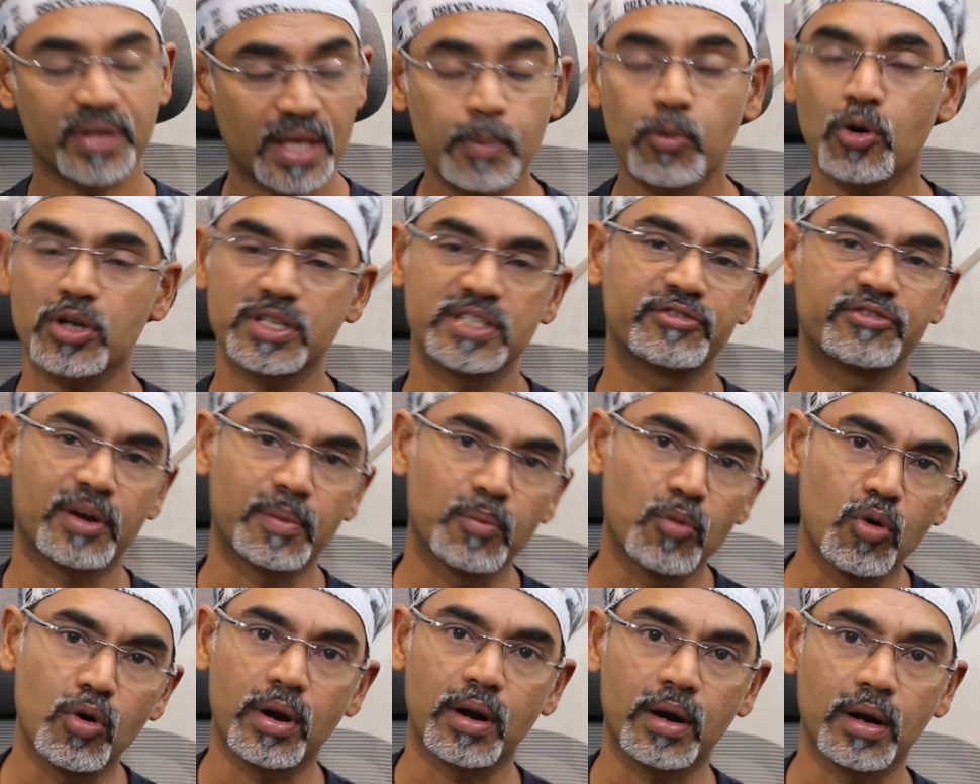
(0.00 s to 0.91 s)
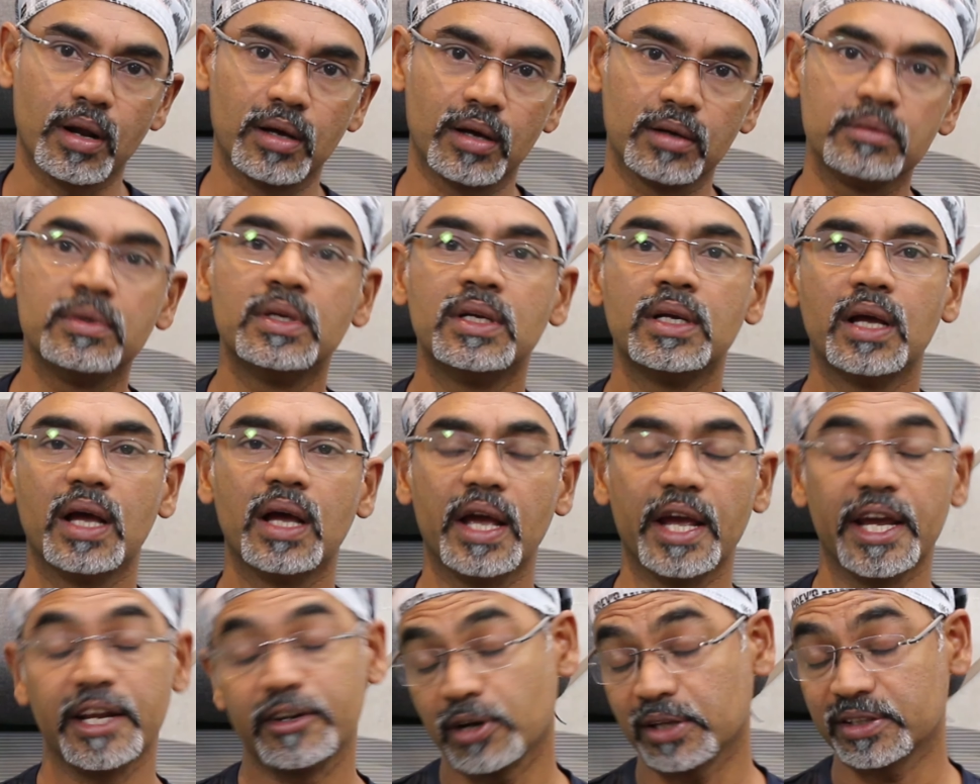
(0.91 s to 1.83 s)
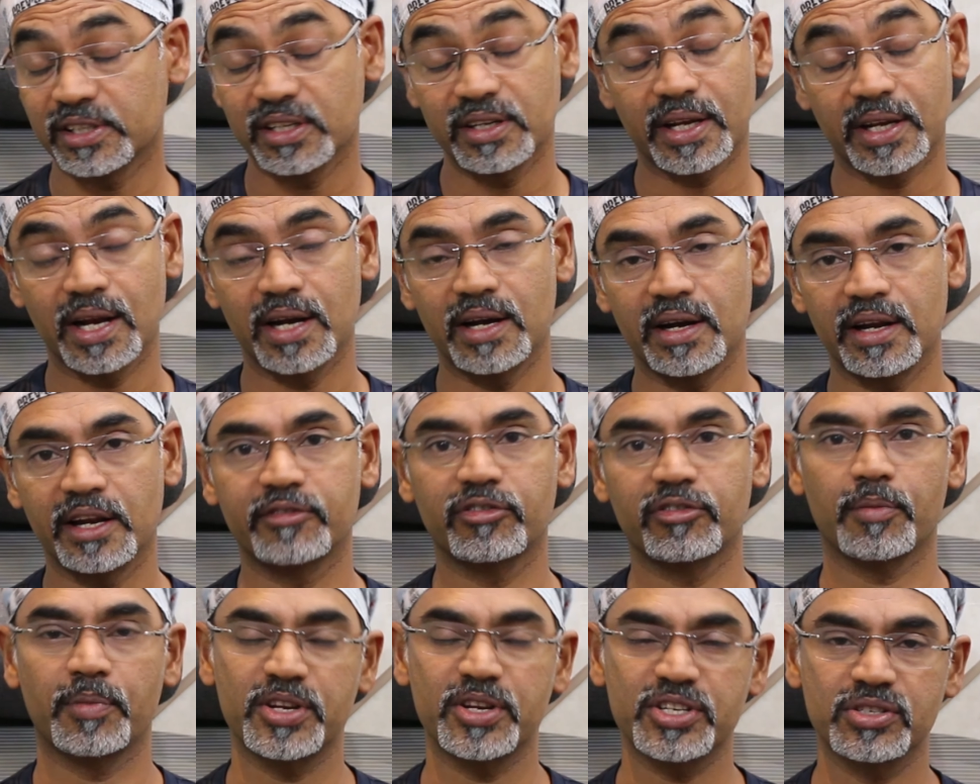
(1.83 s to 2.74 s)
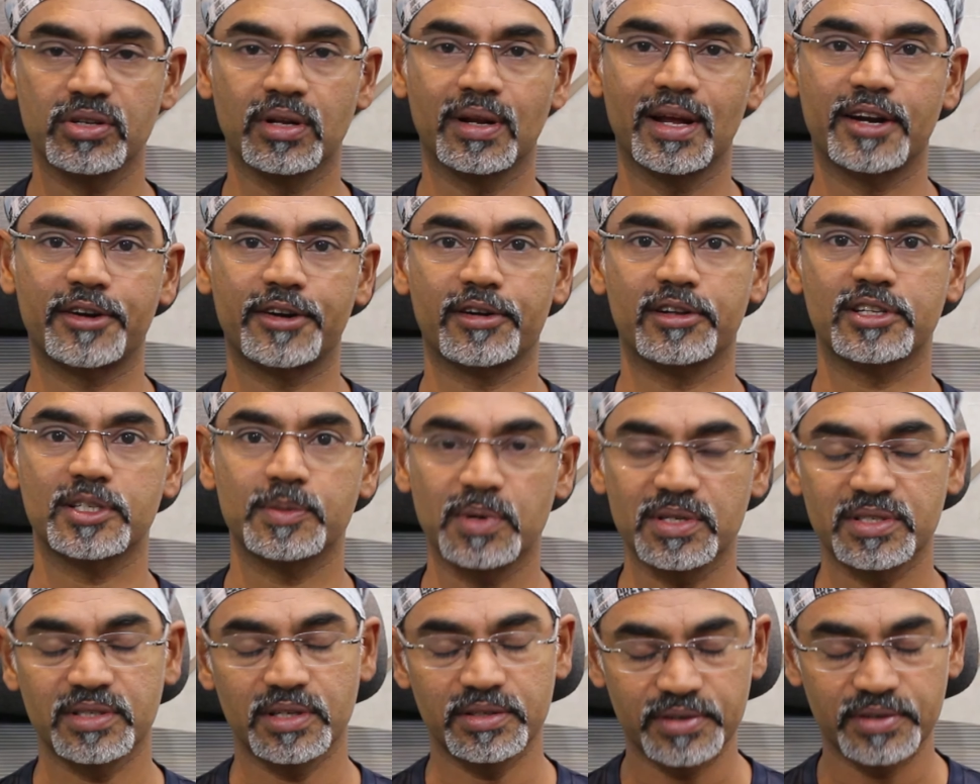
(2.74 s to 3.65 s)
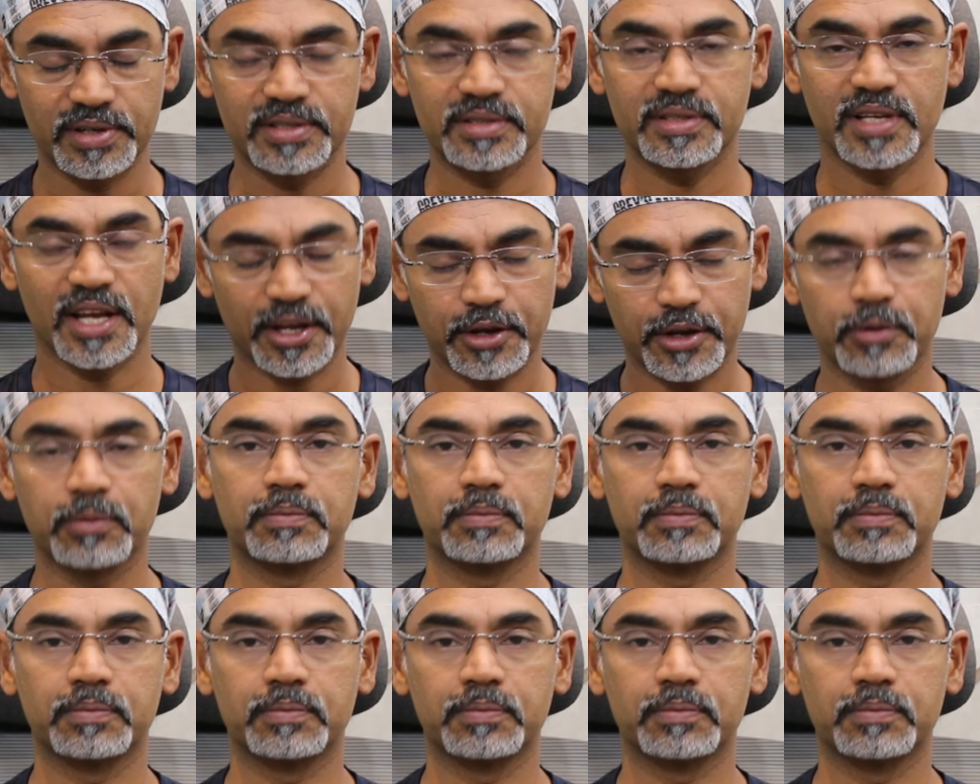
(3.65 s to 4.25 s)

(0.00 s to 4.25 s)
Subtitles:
Keep watching for more authenticated information on hair transplant surgeries. Thank